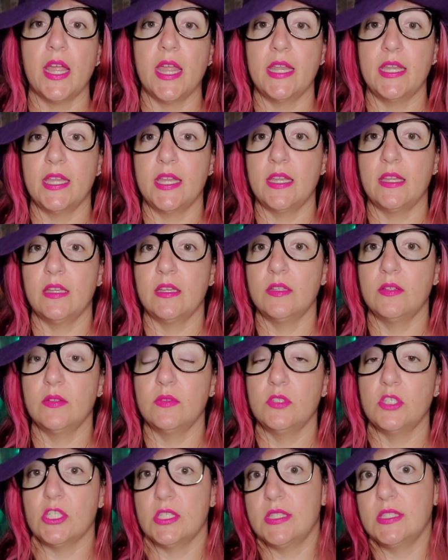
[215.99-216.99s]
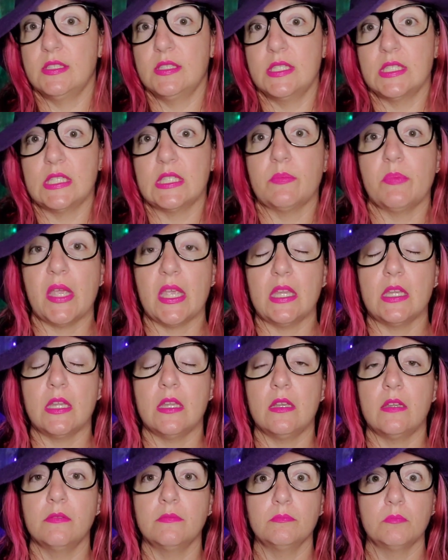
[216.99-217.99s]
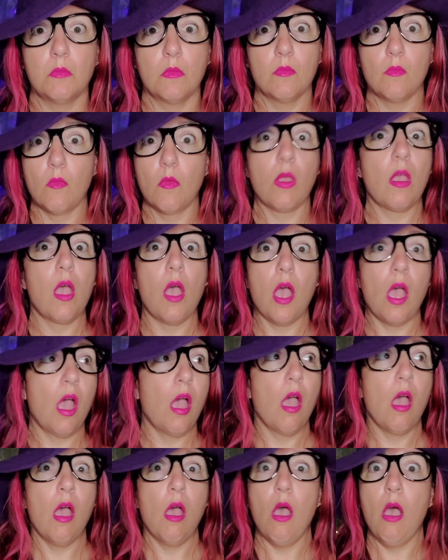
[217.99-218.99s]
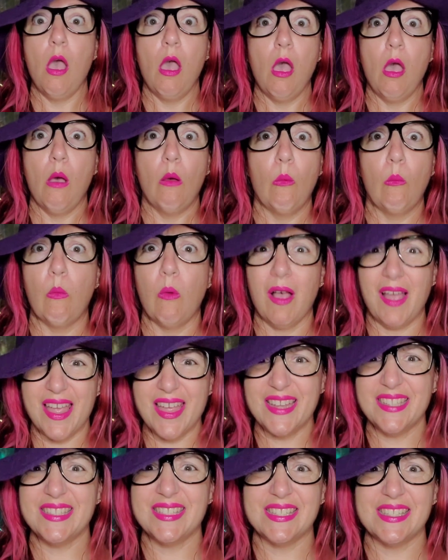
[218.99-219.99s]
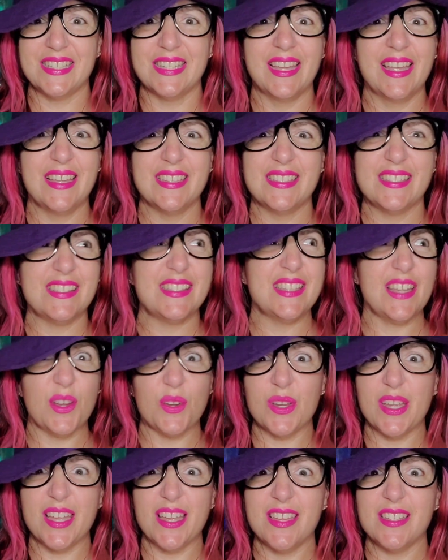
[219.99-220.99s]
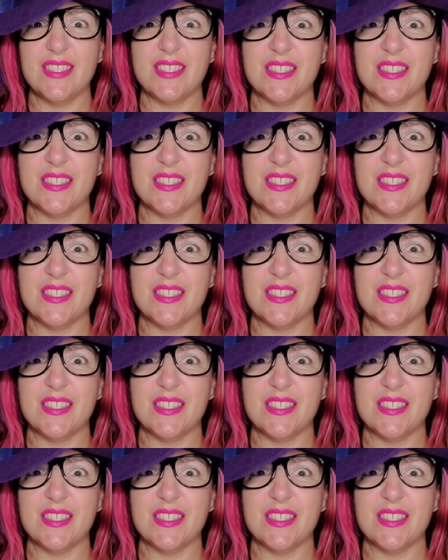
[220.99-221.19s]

and it just dissipated. What? Serious.